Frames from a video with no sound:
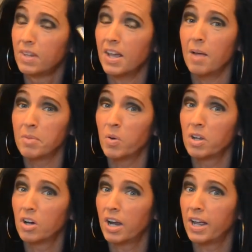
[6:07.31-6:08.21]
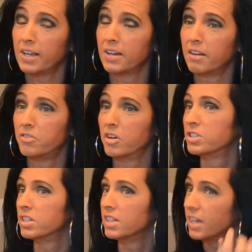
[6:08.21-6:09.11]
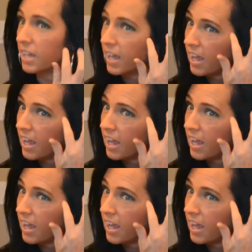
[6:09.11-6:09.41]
I'm going gray, unfortunately.